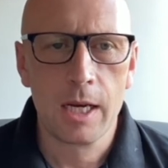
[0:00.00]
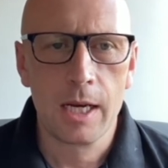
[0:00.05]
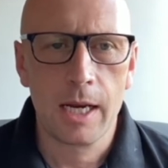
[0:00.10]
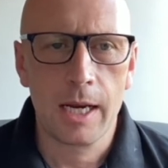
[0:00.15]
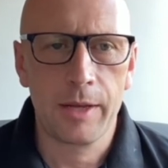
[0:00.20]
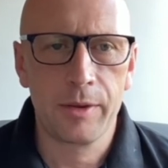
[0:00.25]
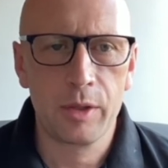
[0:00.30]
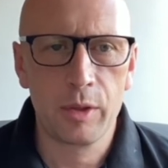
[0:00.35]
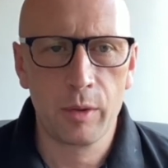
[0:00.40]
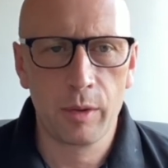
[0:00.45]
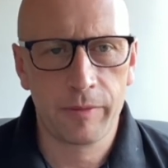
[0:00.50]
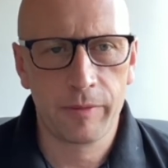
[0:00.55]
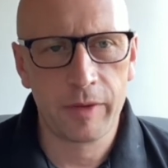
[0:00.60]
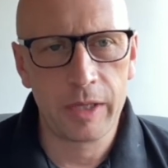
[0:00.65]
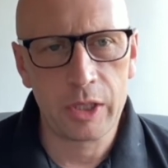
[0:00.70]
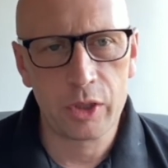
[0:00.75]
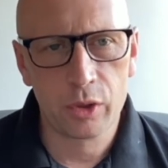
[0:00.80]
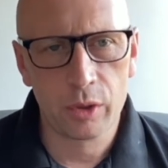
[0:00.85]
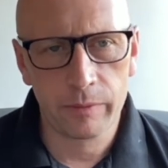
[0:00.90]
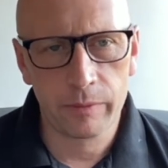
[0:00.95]
And the other
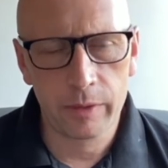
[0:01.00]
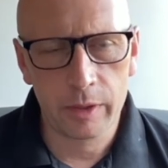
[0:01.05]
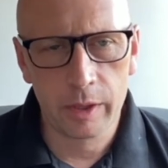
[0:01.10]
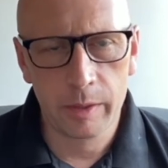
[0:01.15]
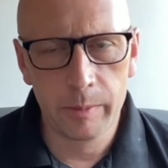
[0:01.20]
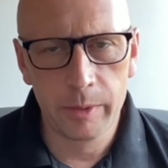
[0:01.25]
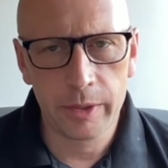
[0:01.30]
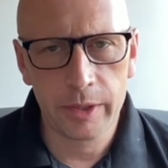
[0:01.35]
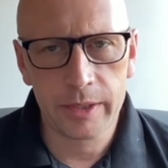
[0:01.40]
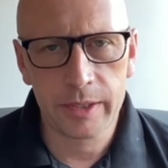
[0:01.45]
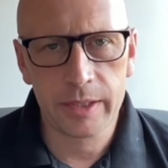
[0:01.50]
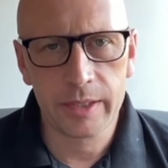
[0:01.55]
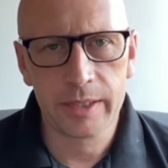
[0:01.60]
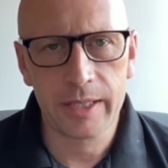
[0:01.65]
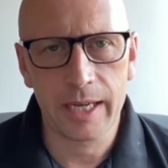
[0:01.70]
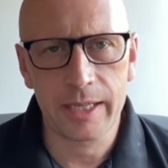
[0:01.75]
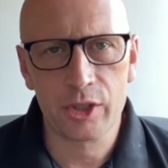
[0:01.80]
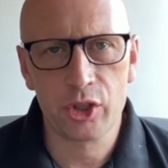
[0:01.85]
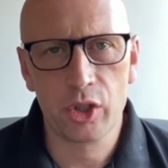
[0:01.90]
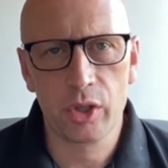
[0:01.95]
feature of the community
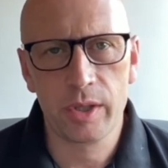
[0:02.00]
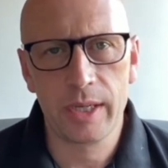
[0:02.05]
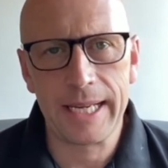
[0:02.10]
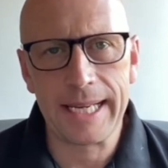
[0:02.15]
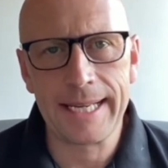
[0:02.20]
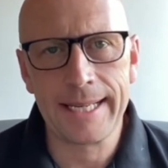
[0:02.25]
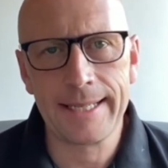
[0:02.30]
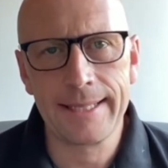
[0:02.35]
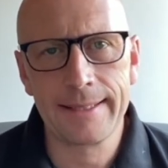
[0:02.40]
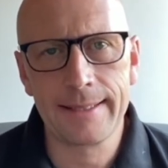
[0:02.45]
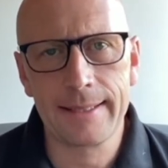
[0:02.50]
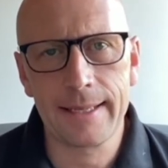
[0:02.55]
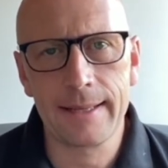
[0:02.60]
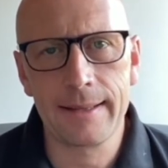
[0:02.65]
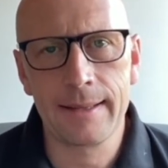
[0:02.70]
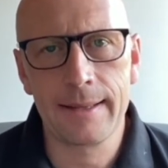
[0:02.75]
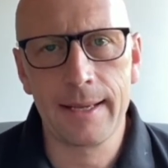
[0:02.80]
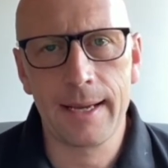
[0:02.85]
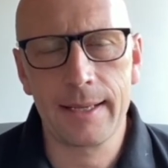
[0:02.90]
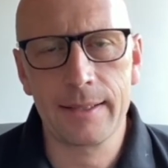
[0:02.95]
section is
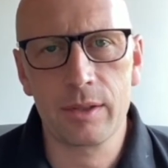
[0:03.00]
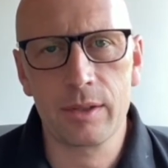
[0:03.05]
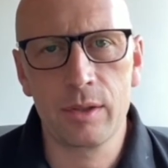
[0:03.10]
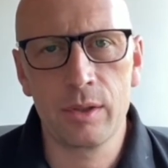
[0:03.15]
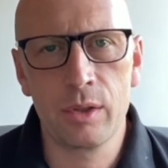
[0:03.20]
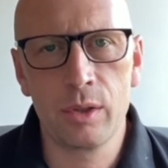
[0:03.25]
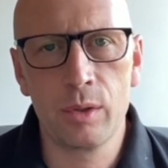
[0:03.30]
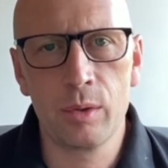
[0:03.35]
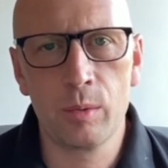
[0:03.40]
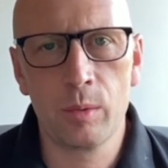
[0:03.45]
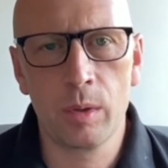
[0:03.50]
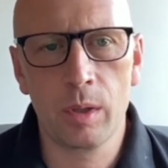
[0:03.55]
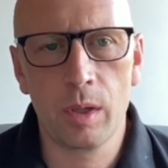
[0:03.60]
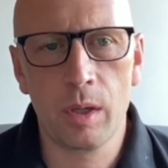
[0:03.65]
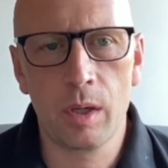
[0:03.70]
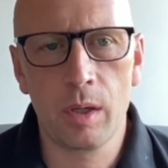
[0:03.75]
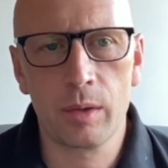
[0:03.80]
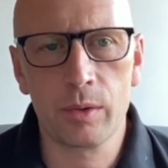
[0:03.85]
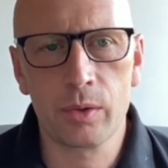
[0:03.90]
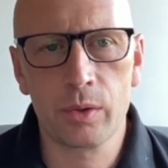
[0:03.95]
that you will
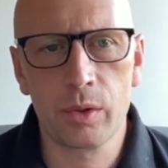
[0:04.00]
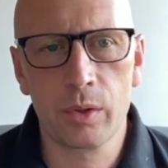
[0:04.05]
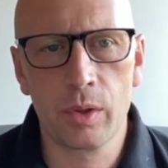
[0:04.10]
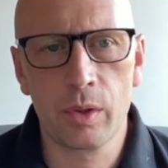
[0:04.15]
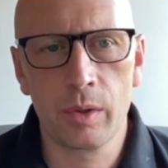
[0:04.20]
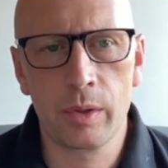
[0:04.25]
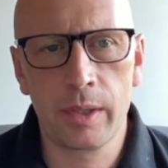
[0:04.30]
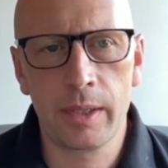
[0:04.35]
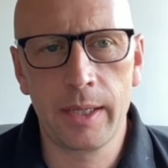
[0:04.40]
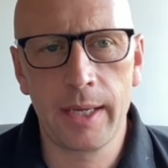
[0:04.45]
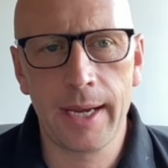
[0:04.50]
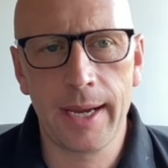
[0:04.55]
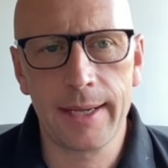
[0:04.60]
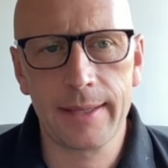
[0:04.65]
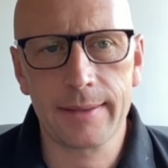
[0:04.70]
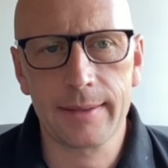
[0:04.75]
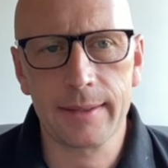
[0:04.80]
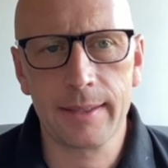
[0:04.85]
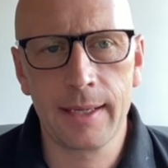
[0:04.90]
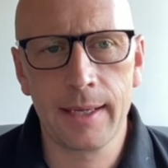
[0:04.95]
also
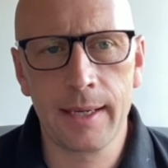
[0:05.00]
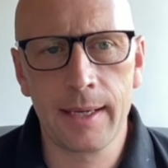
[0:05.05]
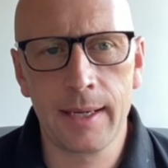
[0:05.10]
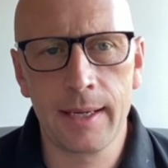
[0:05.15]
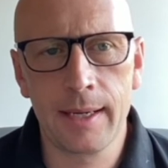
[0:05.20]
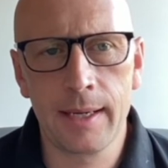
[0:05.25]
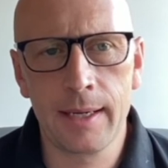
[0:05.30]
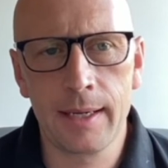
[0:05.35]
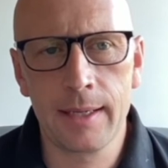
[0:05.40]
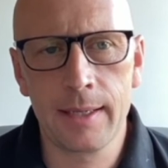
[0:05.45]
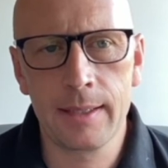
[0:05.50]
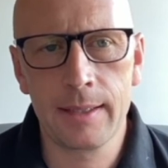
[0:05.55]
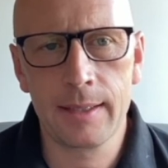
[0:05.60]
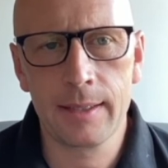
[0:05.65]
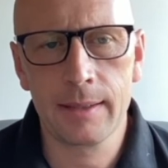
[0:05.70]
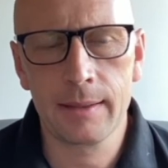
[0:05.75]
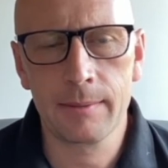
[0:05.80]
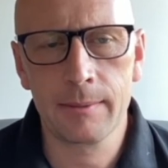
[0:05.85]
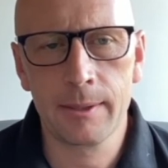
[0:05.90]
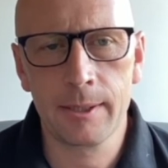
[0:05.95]
get a
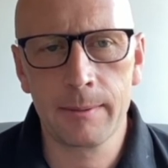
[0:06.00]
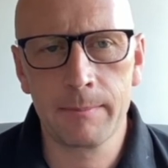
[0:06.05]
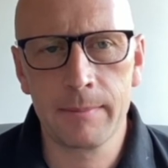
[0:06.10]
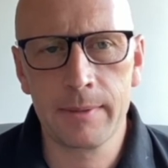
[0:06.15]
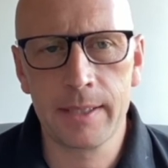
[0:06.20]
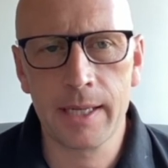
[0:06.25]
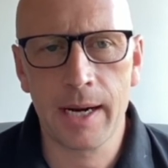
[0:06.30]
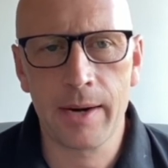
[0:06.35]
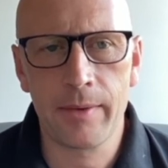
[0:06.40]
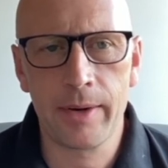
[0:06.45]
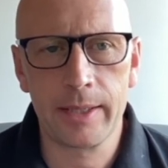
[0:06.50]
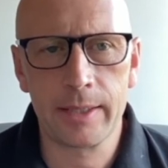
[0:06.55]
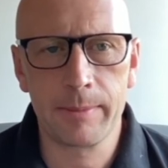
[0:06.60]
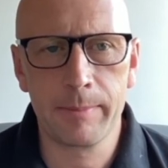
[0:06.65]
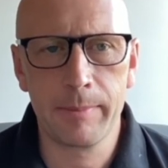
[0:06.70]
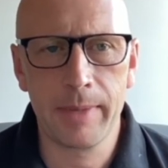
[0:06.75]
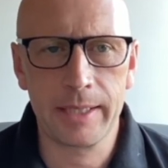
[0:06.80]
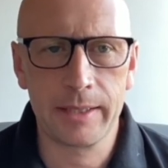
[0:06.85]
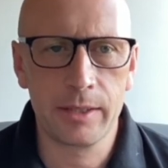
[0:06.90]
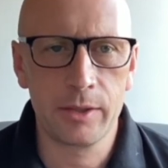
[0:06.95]
direct
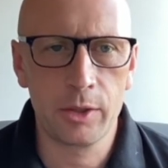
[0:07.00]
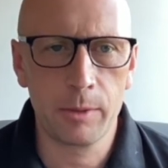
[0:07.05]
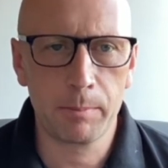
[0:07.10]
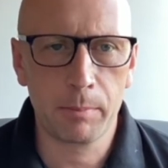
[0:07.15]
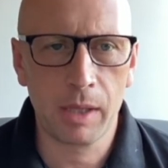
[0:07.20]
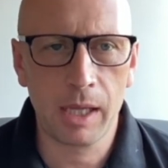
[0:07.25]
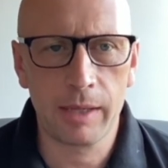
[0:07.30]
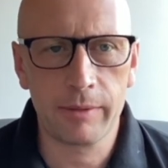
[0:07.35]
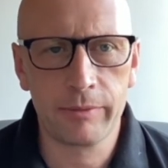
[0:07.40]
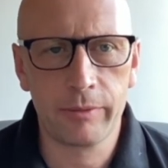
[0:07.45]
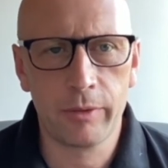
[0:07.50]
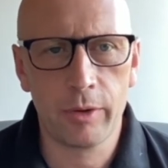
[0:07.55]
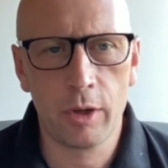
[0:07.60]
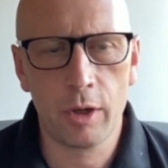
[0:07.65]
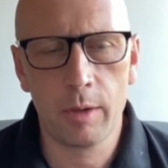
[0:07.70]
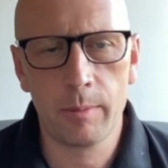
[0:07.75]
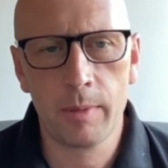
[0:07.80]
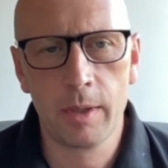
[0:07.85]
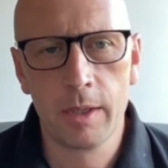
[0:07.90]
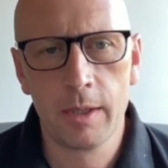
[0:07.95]
messaging
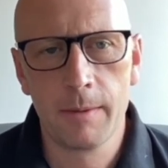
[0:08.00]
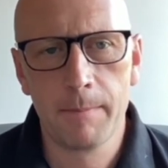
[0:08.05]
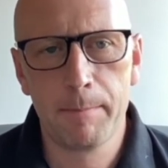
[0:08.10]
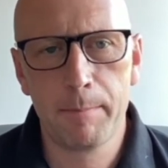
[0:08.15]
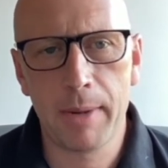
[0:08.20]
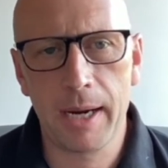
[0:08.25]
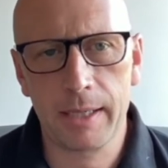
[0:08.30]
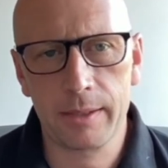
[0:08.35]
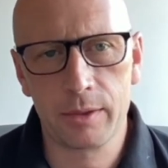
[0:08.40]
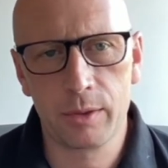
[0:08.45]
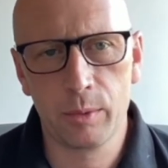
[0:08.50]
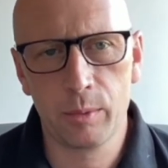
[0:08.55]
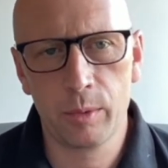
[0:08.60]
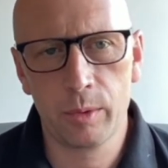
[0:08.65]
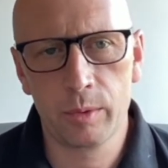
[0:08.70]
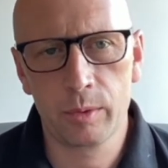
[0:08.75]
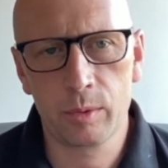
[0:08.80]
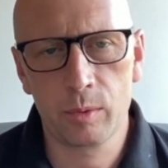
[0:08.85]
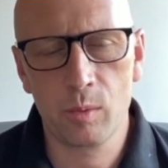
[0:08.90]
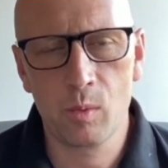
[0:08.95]
platform back to
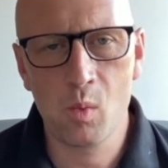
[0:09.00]
us.